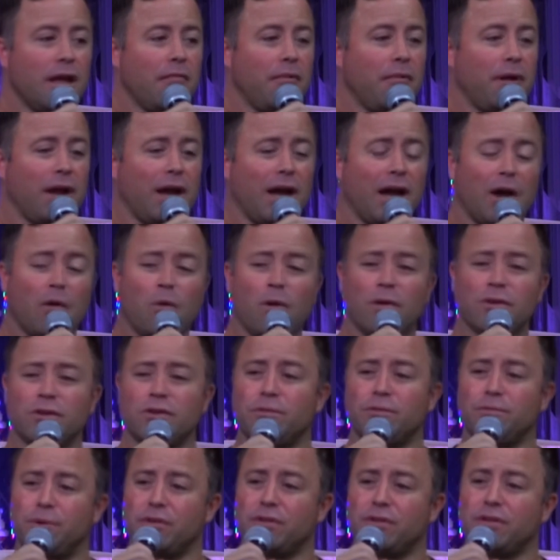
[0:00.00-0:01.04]
but I want you
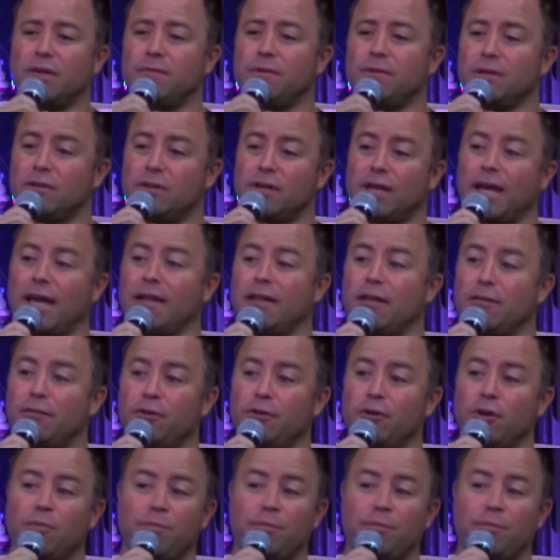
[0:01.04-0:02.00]
to put something together for your